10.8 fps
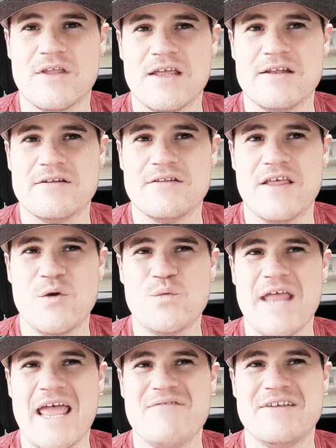And they
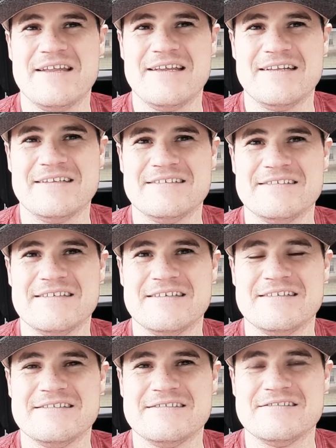don't have any
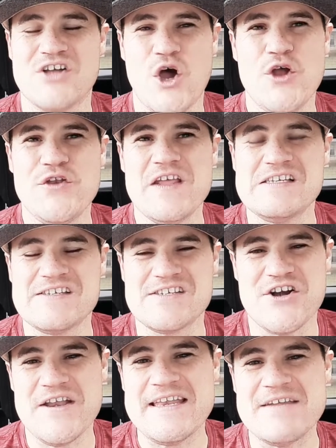
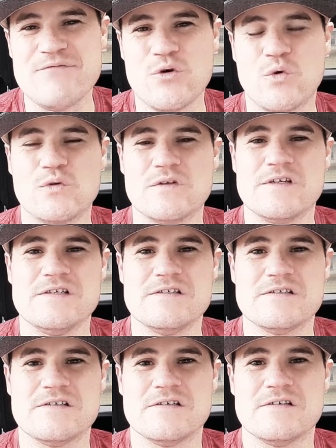unnecessary difficulties.